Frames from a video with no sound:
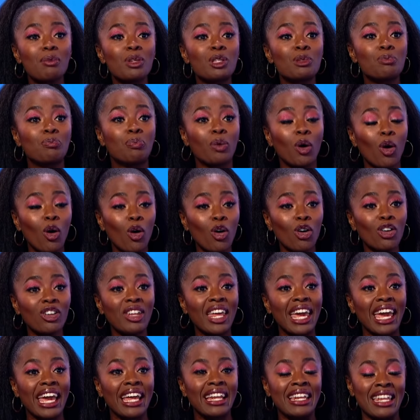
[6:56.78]
was born
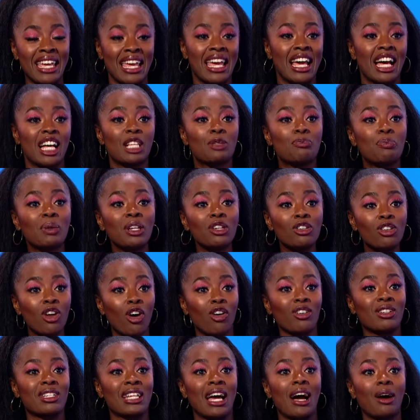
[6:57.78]
in has been
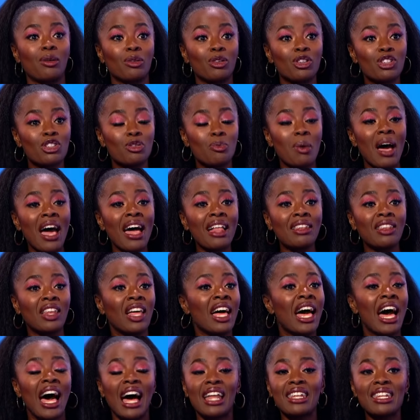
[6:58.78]
knocked down as well,
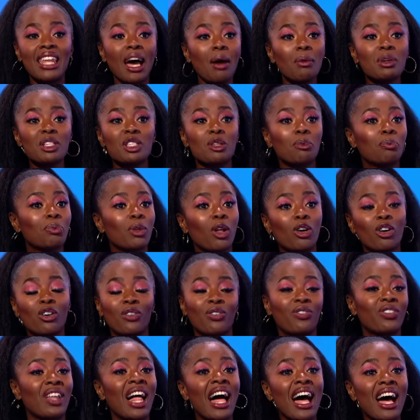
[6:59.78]
and now it's a block of
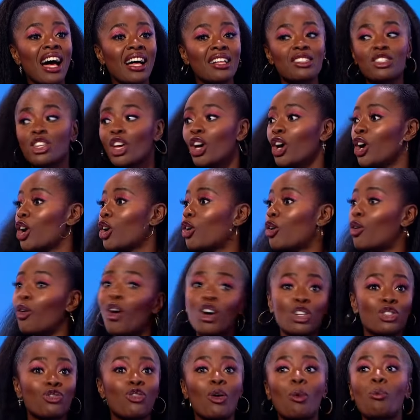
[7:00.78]
flats
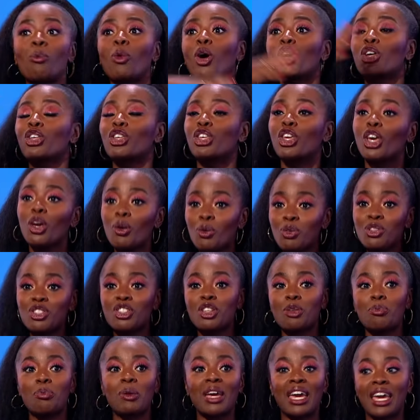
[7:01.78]
across from what used
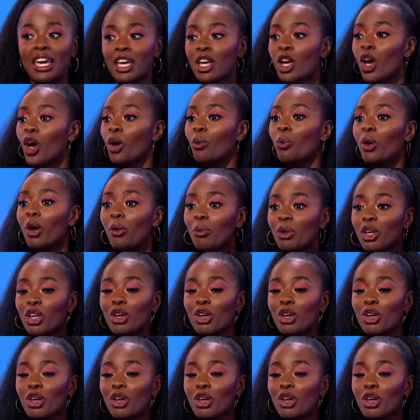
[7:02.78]
to be where we